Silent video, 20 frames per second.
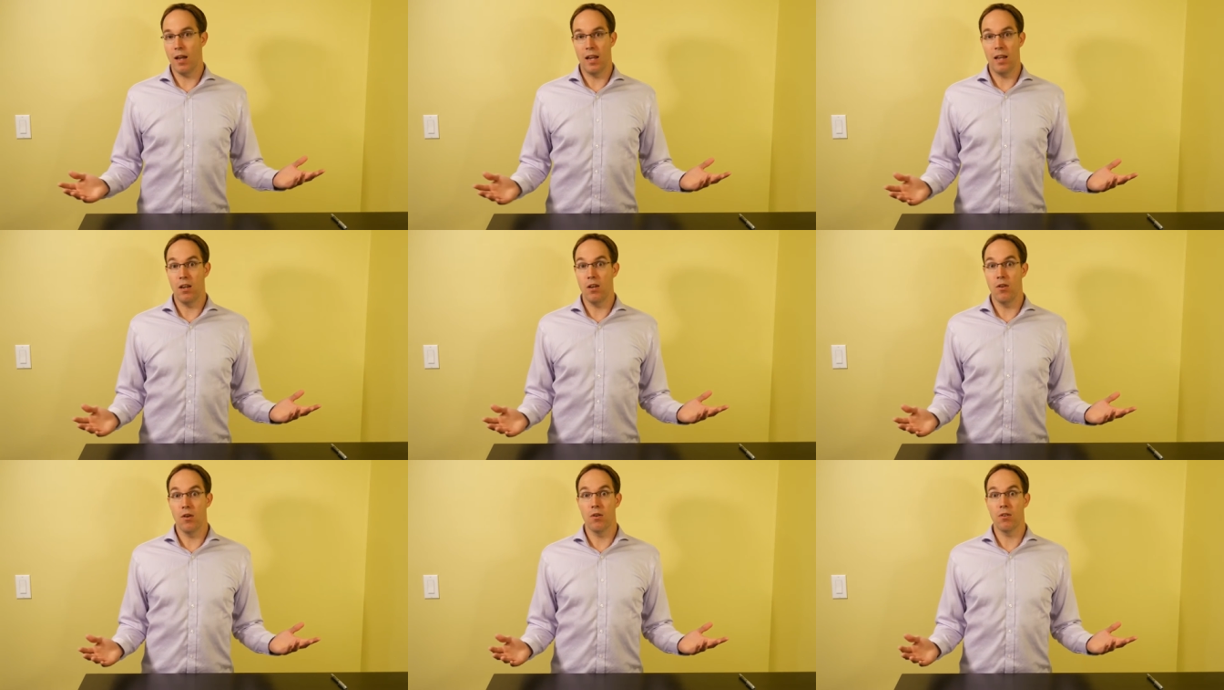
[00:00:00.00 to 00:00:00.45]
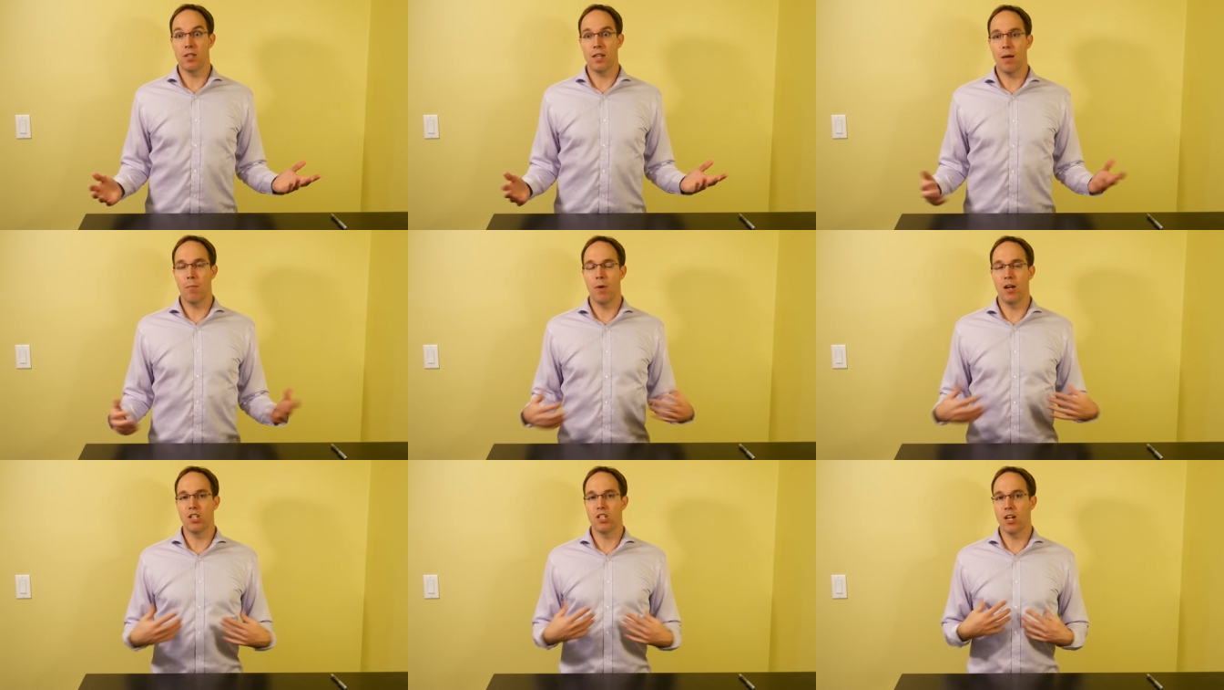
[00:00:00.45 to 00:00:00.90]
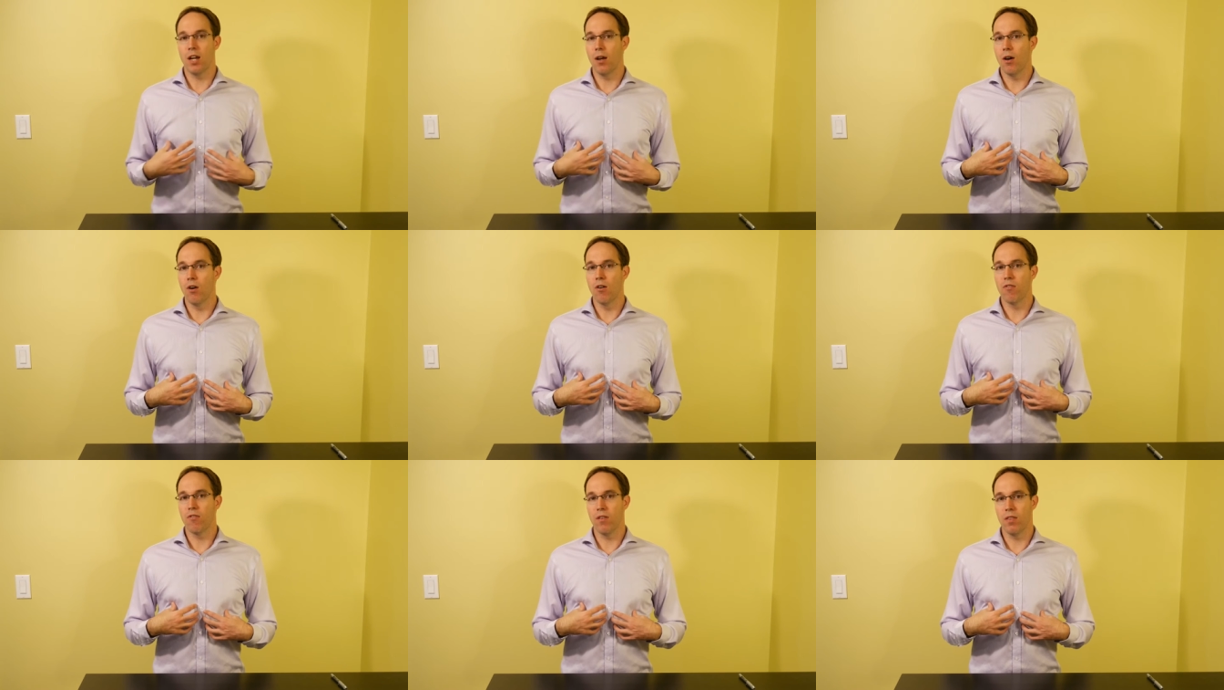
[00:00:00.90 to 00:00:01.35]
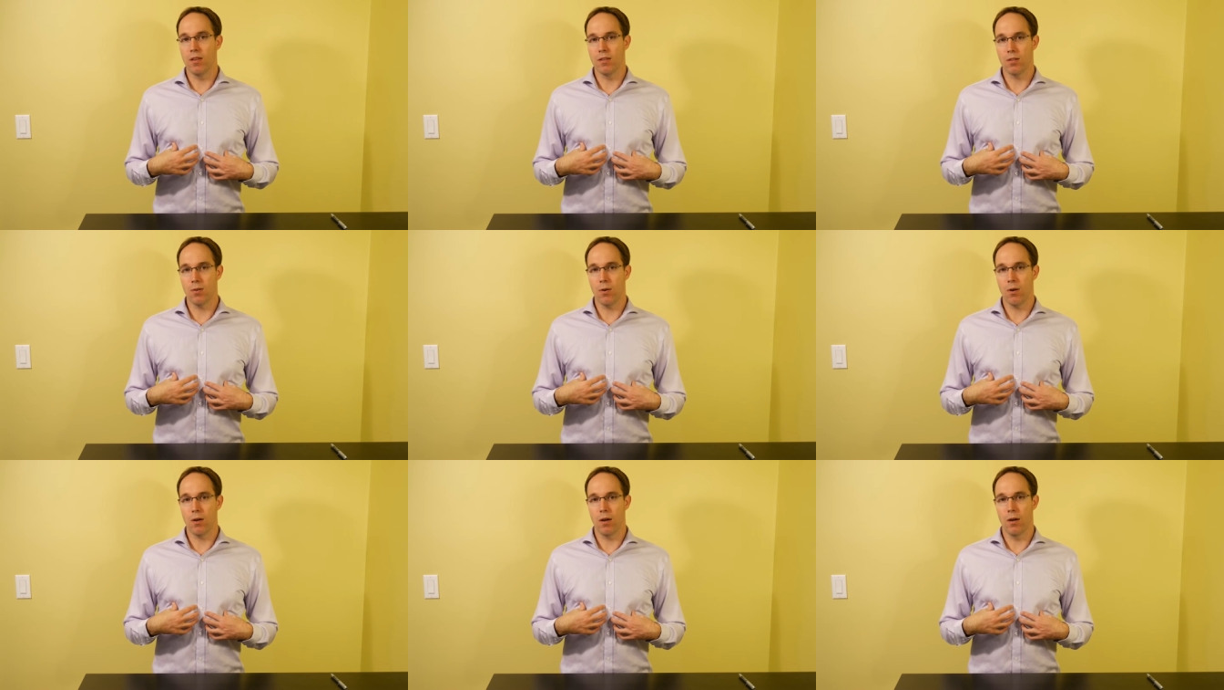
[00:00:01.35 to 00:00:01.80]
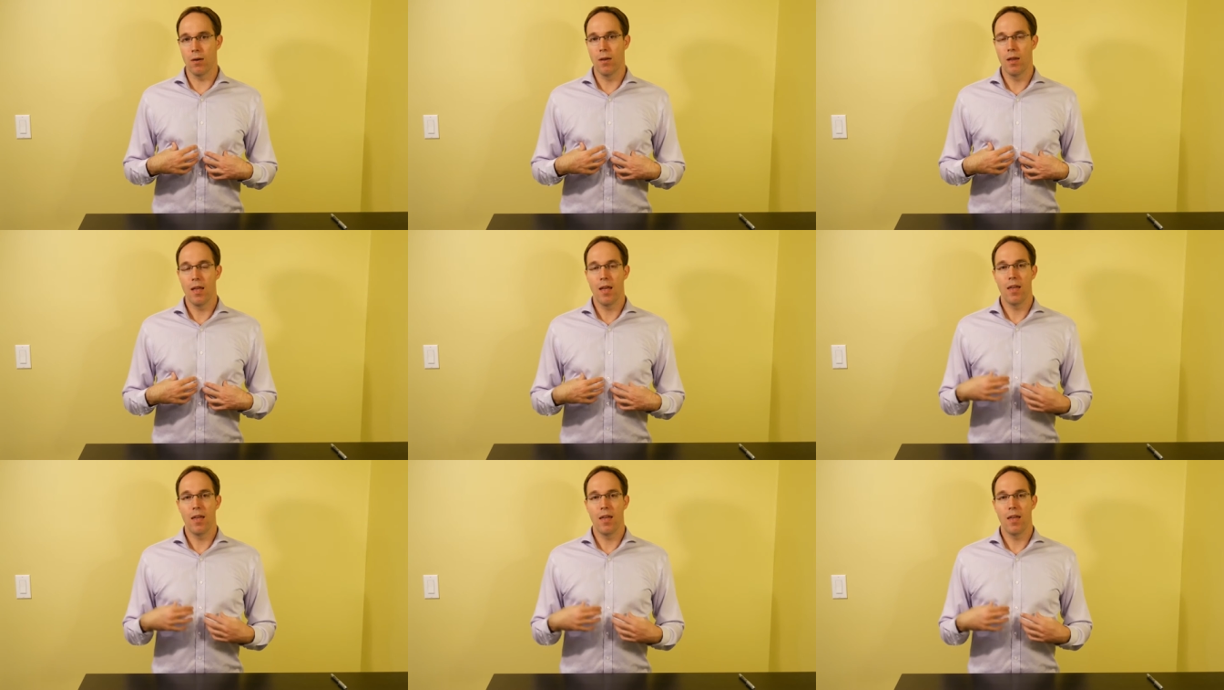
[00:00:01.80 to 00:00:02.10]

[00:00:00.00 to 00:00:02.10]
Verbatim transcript: It knows how much I owe for this order.